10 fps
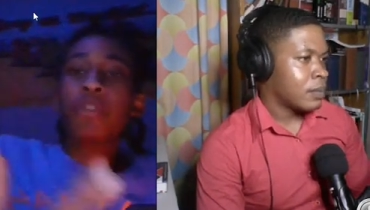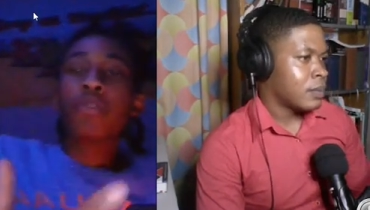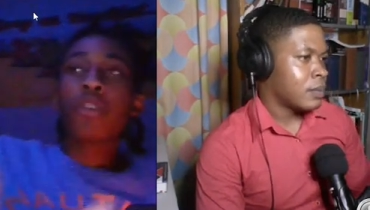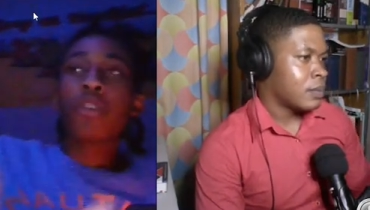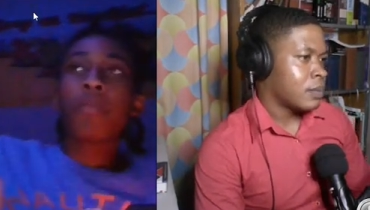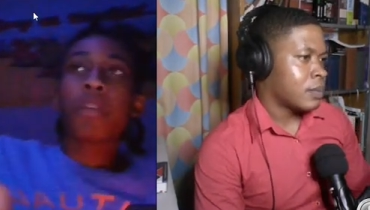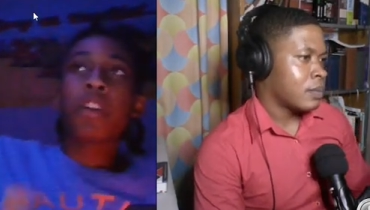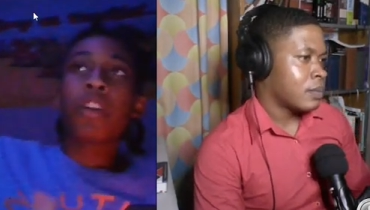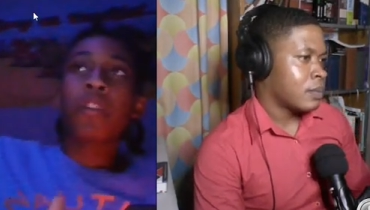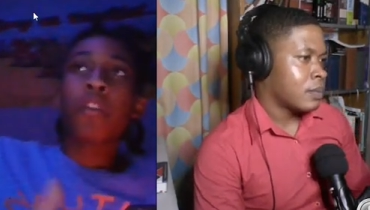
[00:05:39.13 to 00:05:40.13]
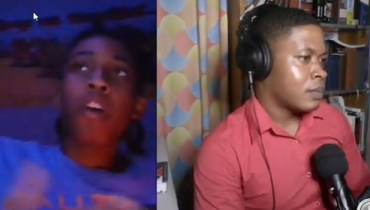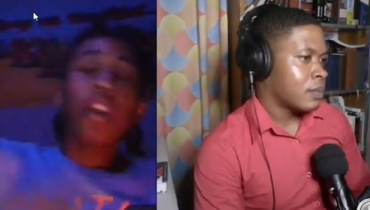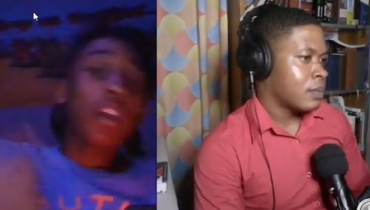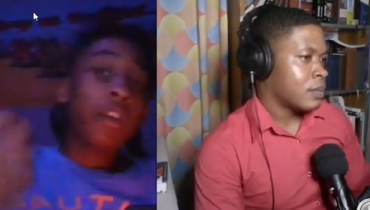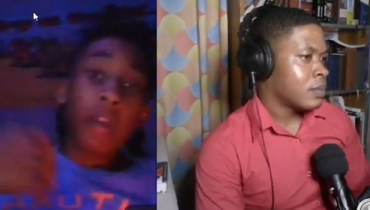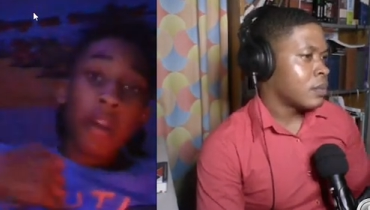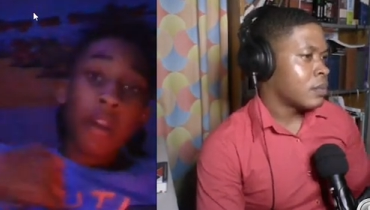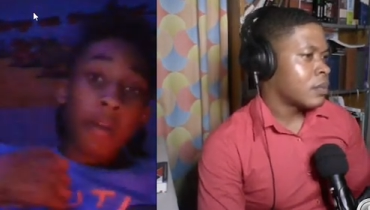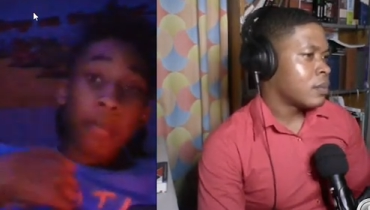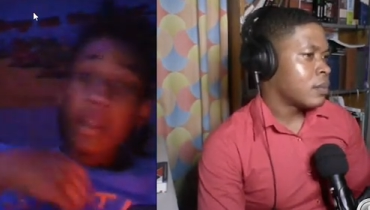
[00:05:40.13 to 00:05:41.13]
Speaker 1: you on planet Earth already
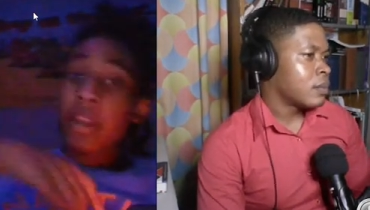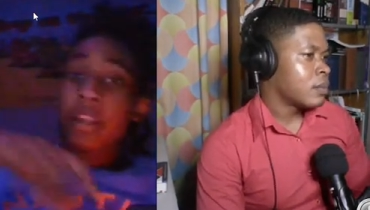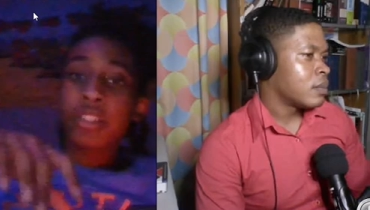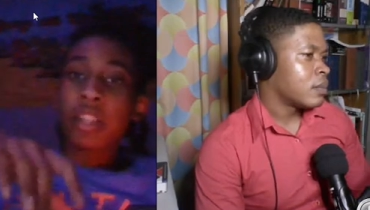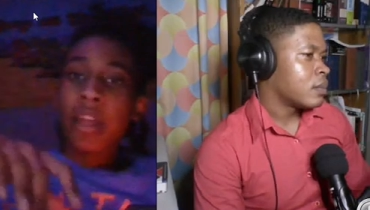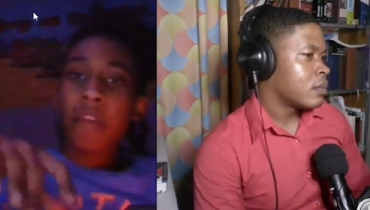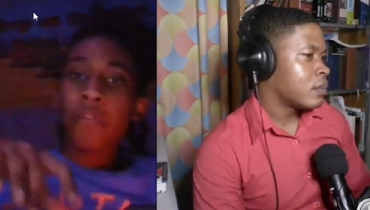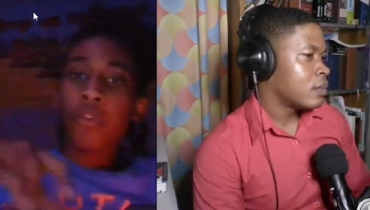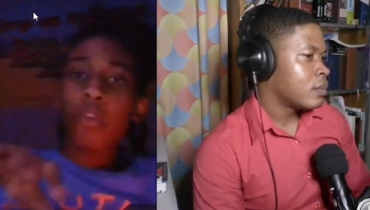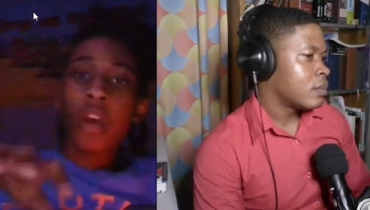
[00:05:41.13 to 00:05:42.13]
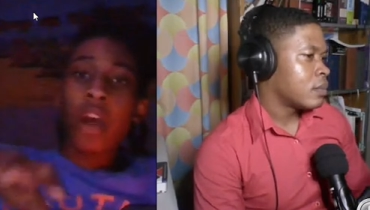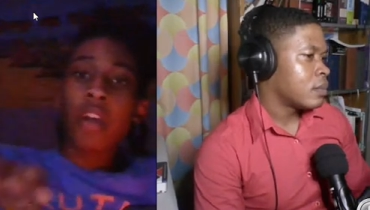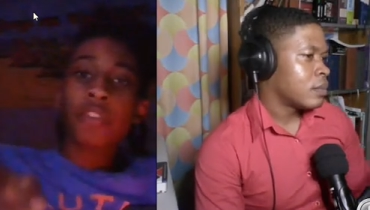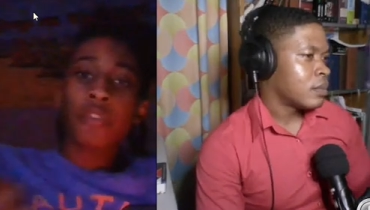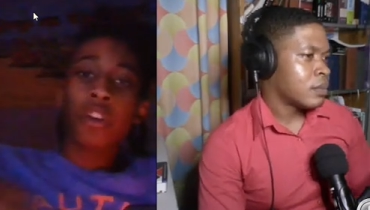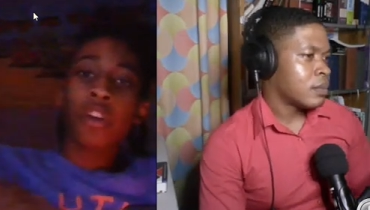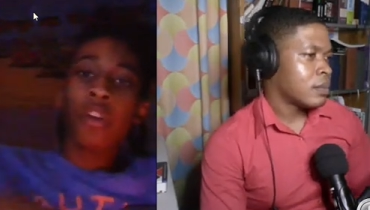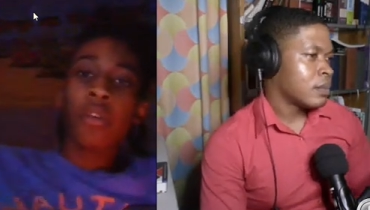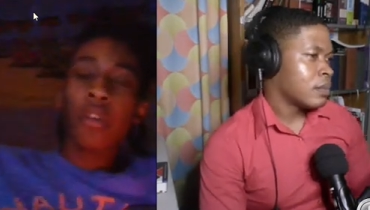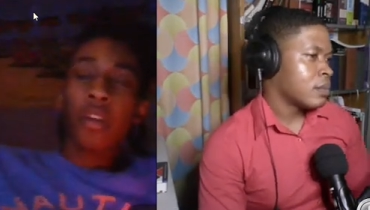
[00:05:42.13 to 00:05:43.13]
planning out your life, knowing how it's gonna go?
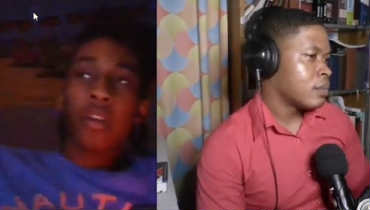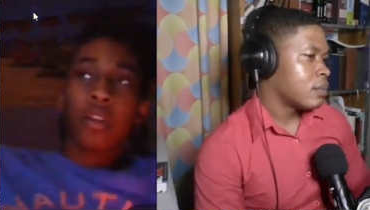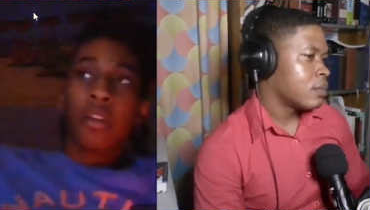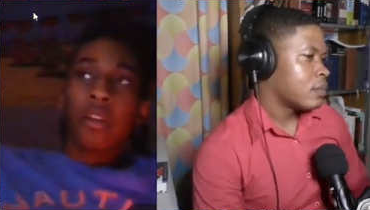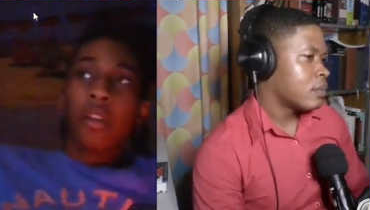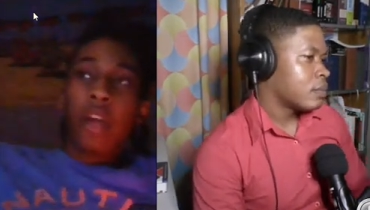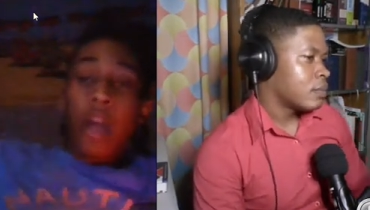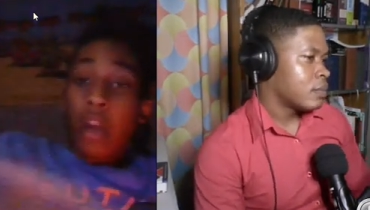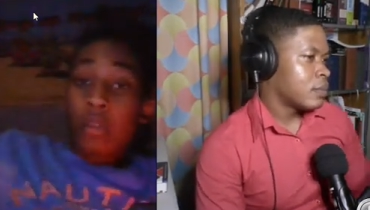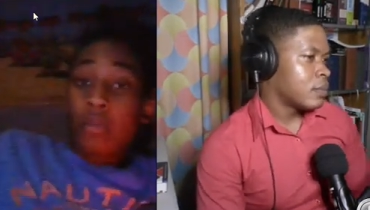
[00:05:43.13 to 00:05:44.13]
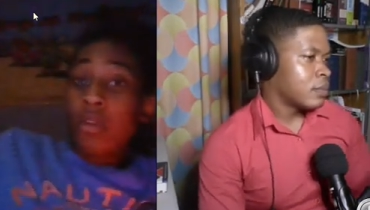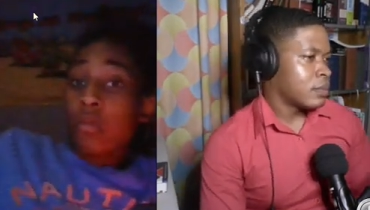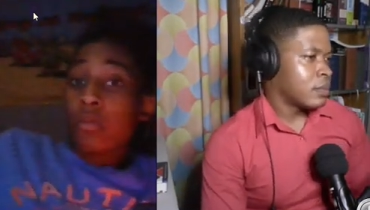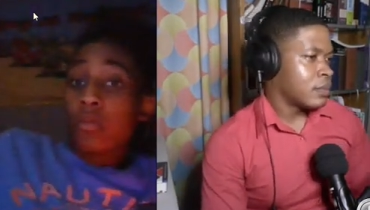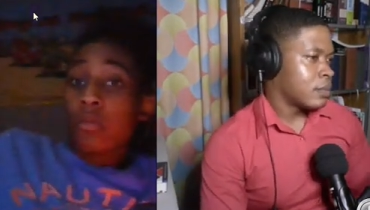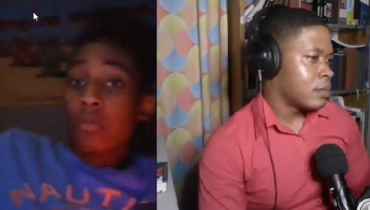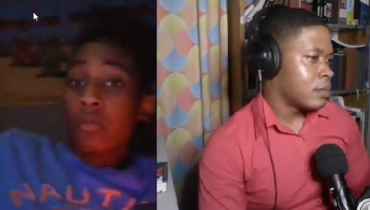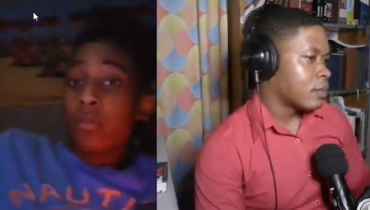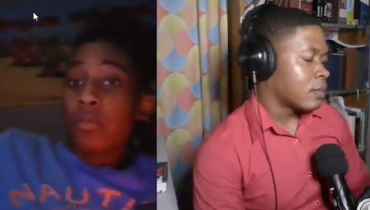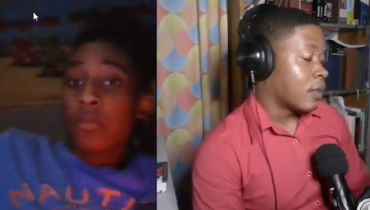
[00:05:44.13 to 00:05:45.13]
I don't know.
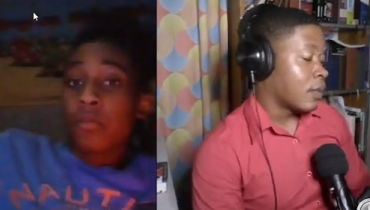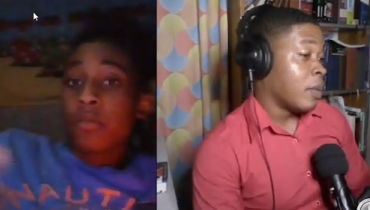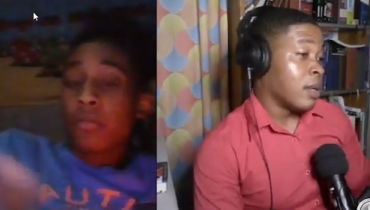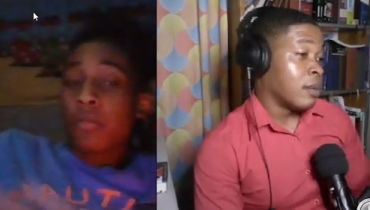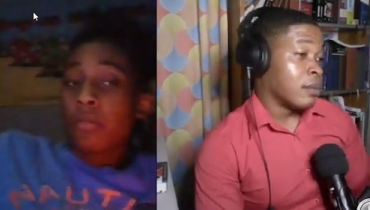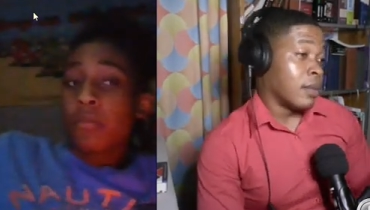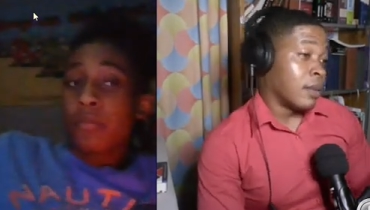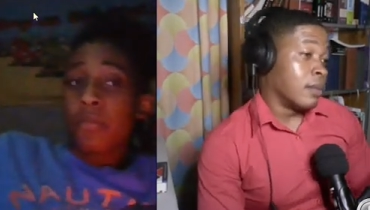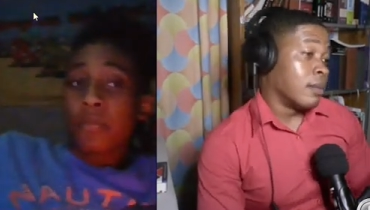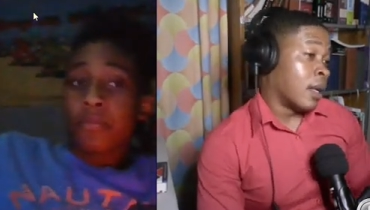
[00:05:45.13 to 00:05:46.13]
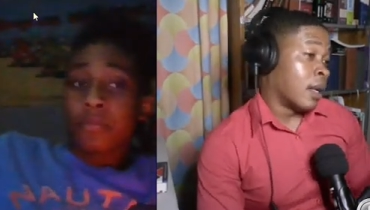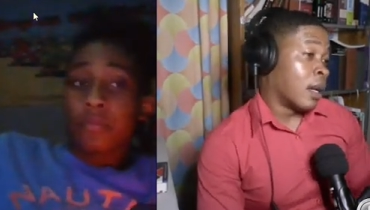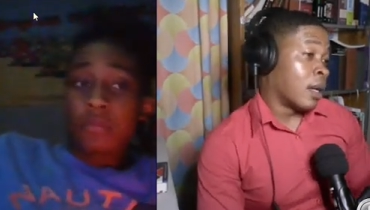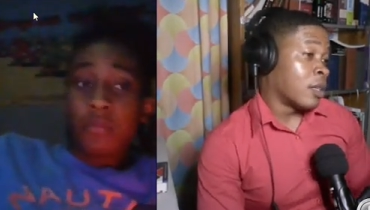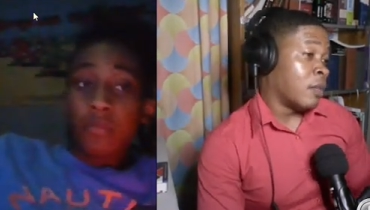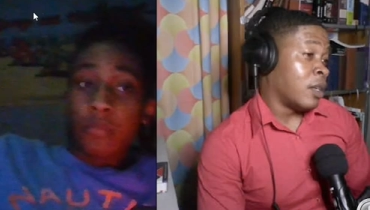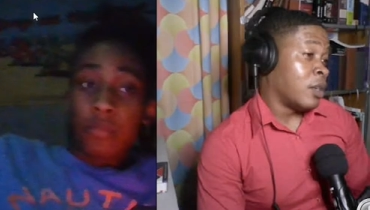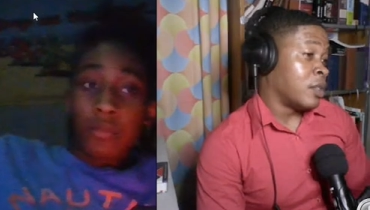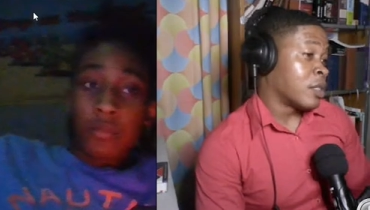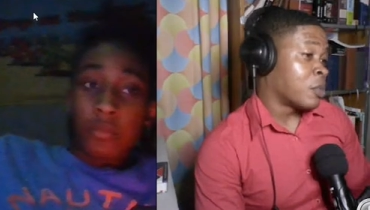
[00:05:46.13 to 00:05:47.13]
Speaker 2: I mean, that argument you
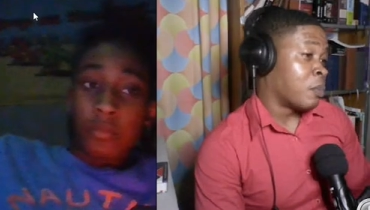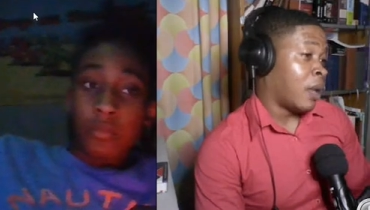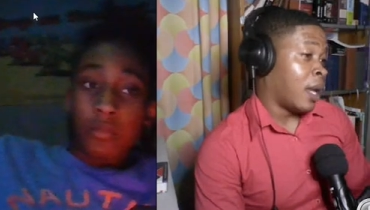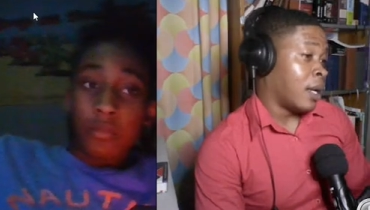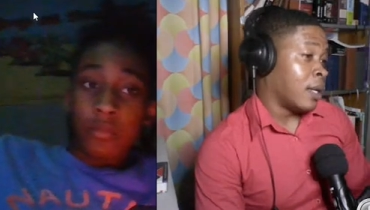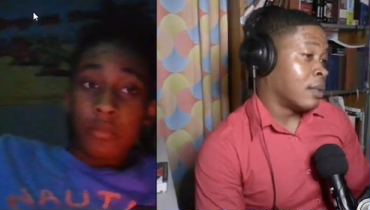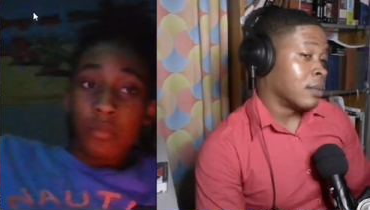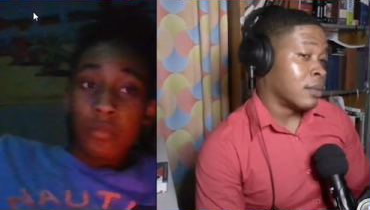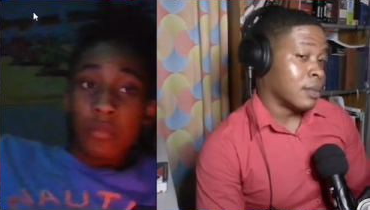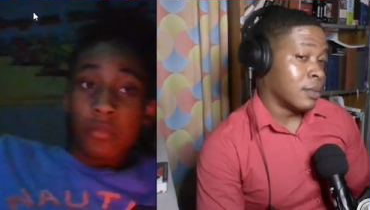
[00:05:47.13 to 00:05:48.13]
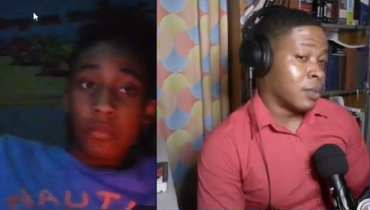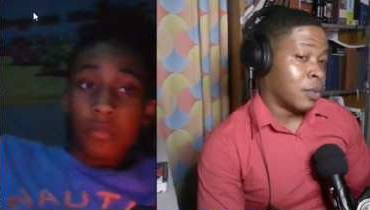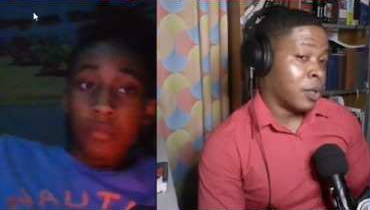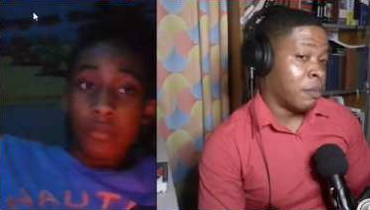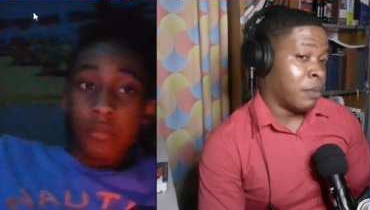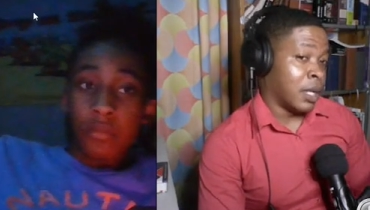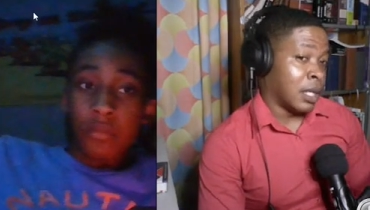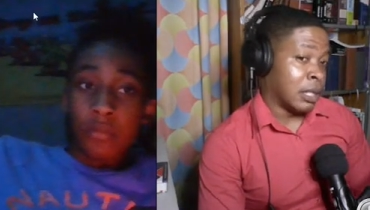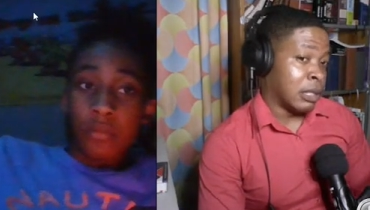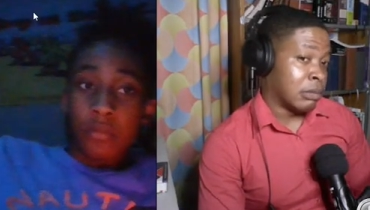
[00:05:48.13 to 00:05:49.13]
just made would
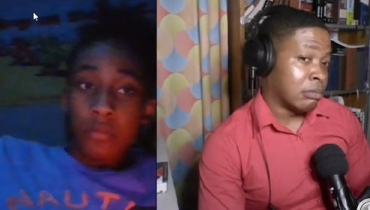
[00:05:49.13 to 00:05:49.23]
be